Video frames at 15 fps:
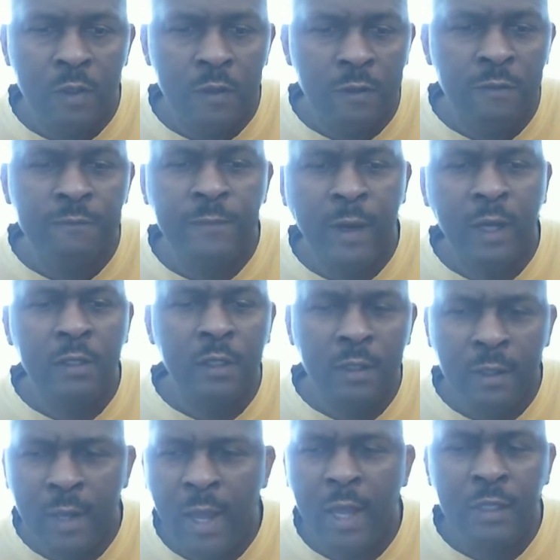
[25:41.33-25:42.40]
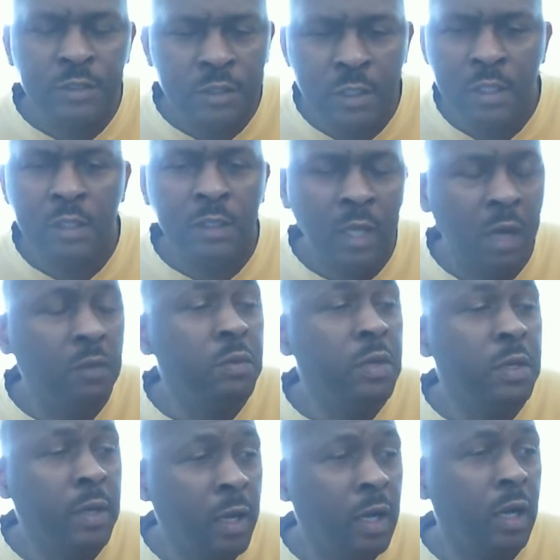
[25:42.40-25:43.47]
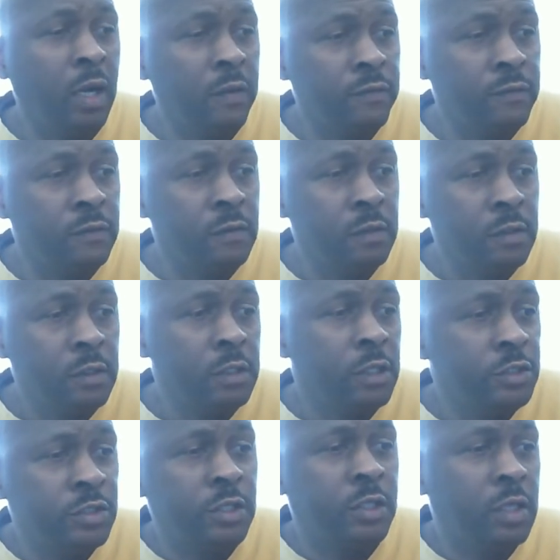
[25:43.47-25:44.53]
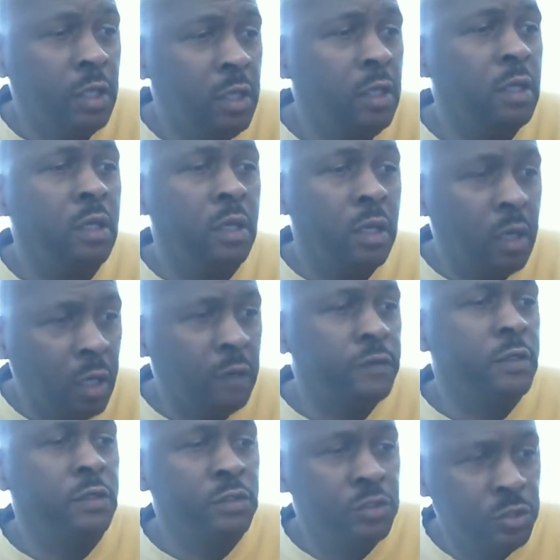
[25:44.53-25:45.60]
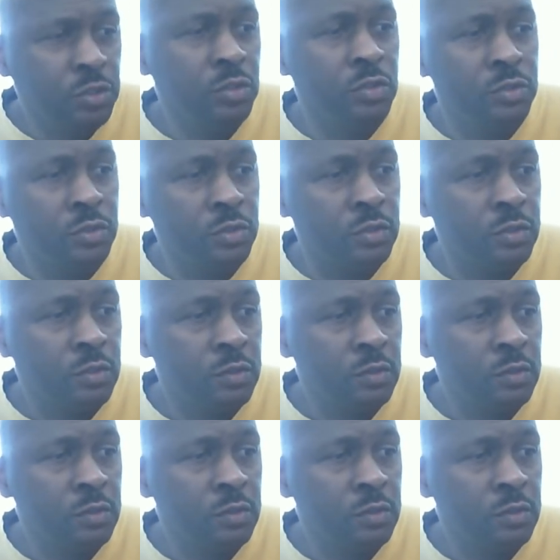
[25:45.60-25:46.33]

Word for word: In fact, the last king that we have is the king of the Jews,